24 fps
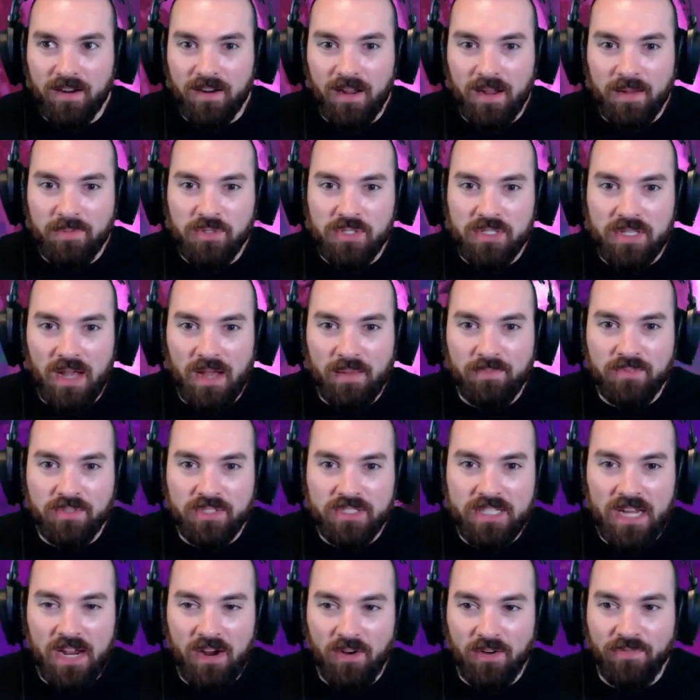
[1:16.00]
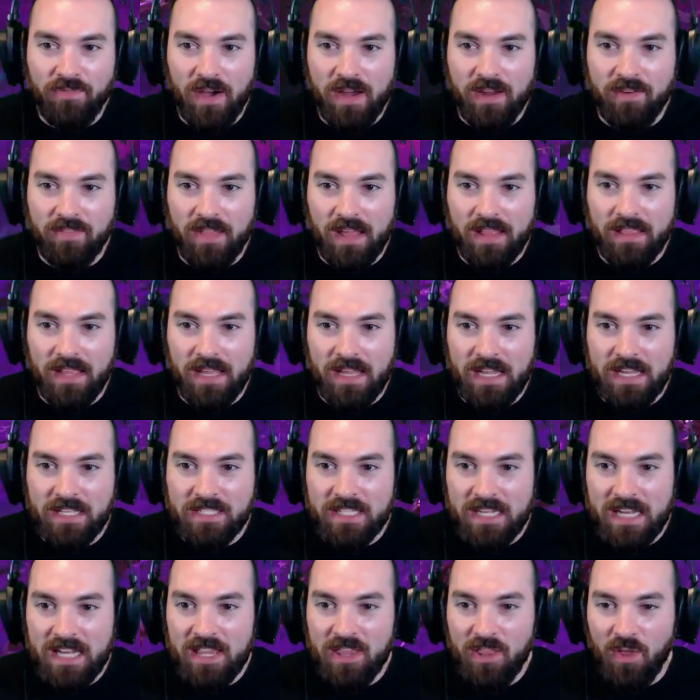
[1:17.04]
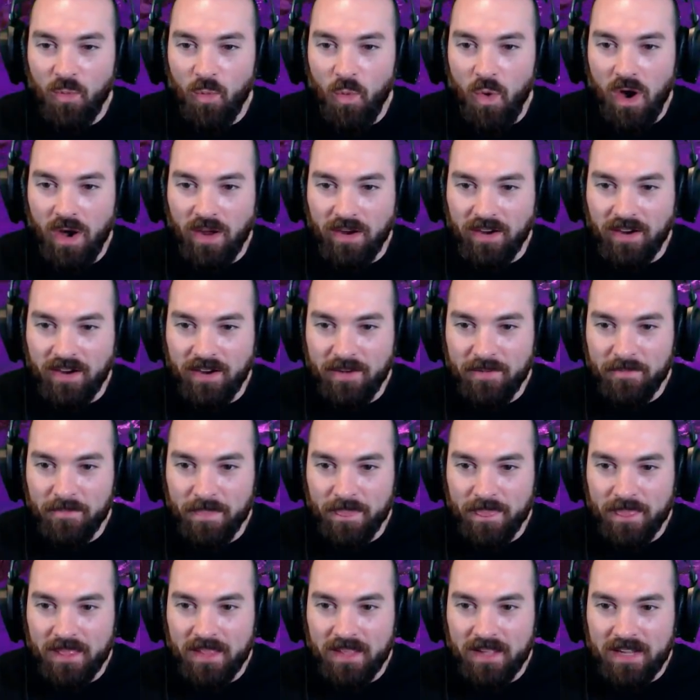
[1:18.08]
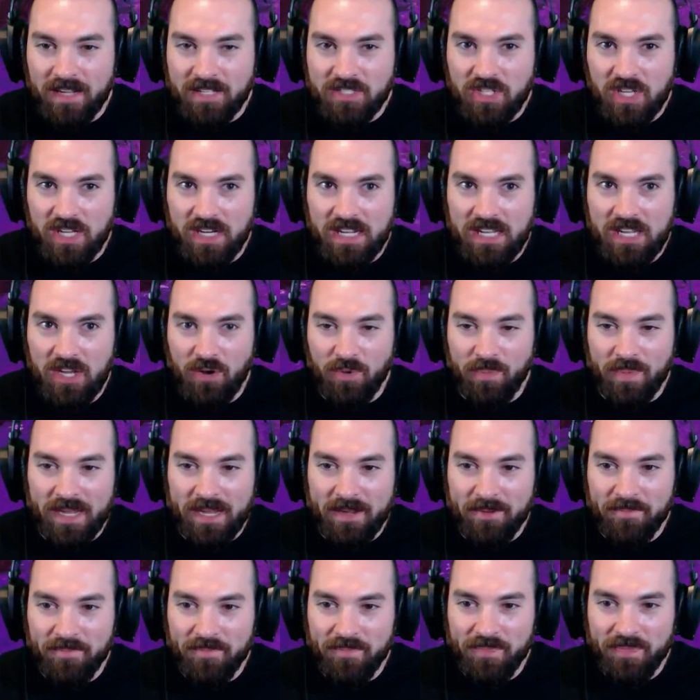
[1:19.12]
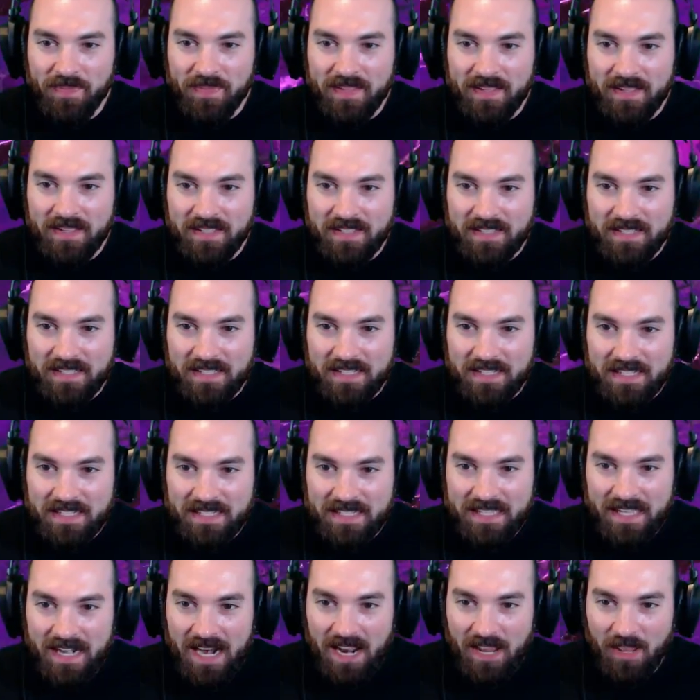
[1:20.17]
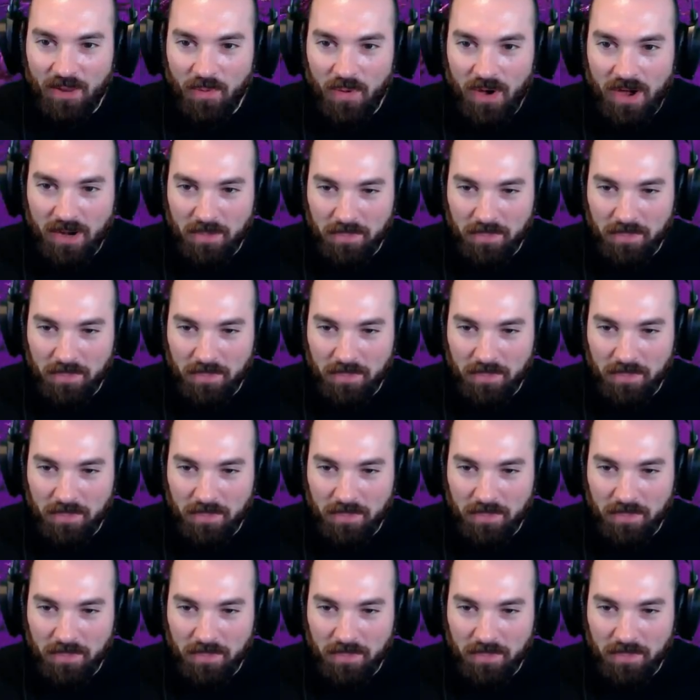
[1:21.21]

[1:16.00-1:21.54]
I'm, I'm terrified of that thing. It's in the water. It's gonna kill me. Get out of the water,